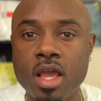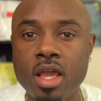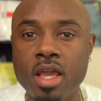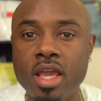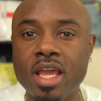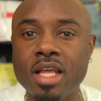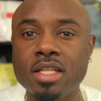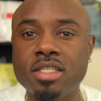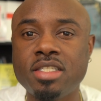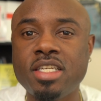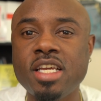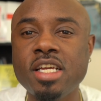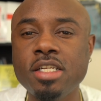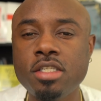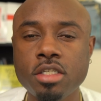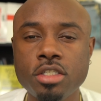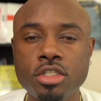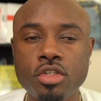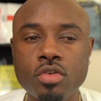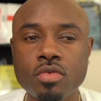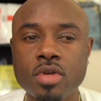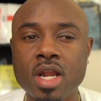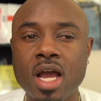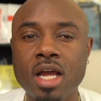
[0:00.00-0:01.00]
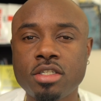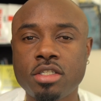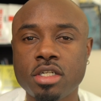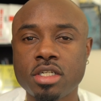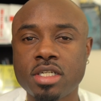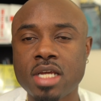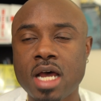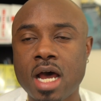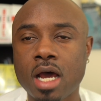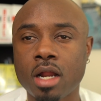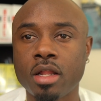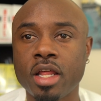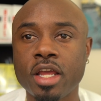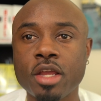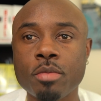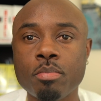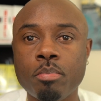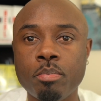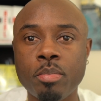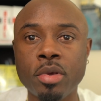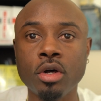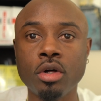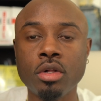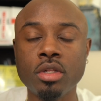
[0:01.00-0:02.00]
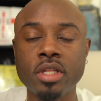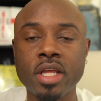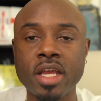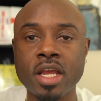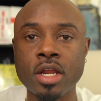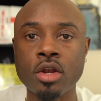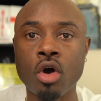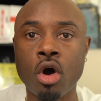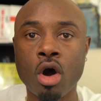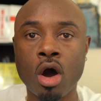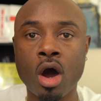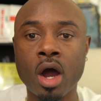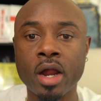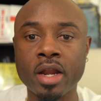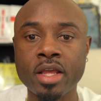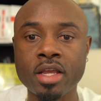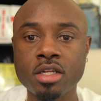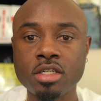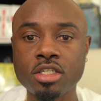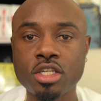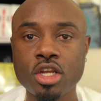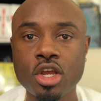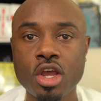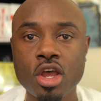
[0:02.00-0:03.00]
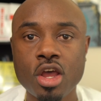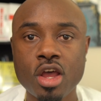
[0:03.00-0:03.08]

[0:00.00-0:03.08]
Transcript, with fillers: It teaches you not just how to like build an audience,